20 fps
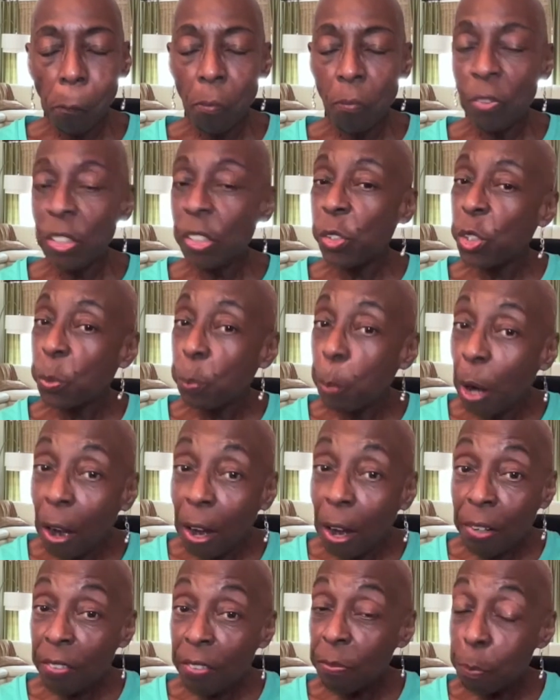This is
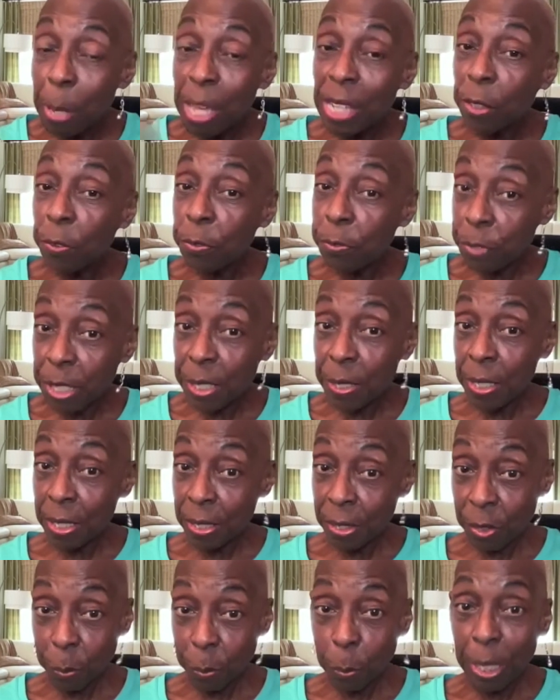part of mental
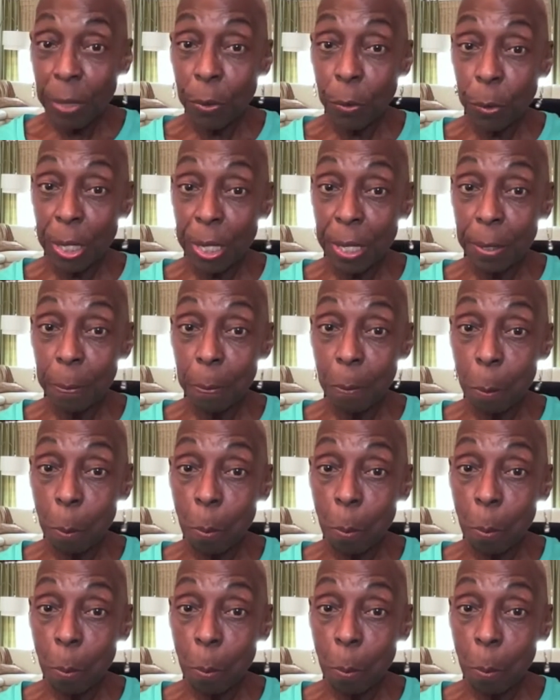fitness, by the way,